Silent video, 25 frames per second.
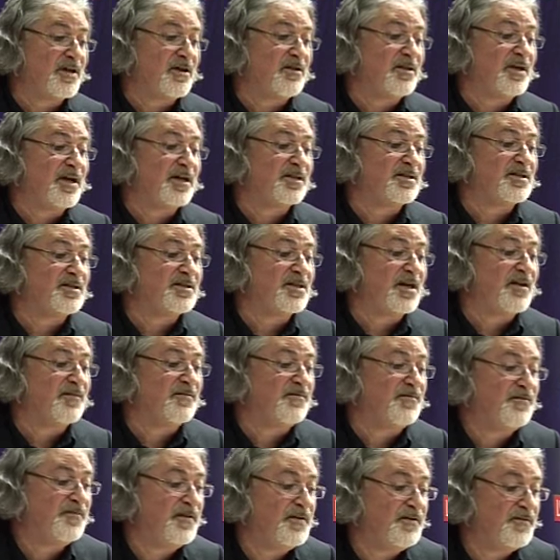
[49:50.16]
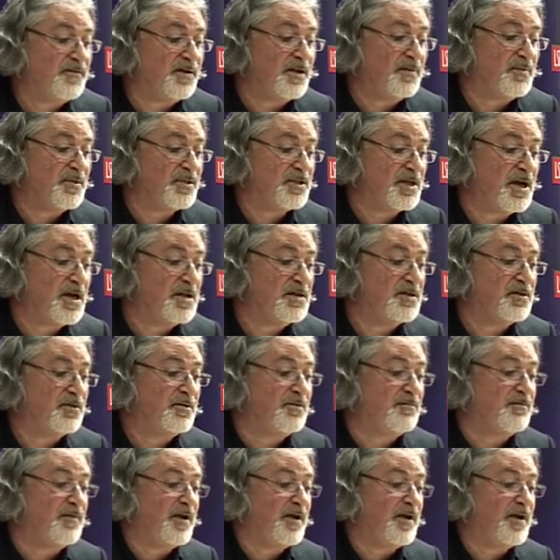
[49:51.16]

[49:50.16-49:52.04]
can only understand 50% of the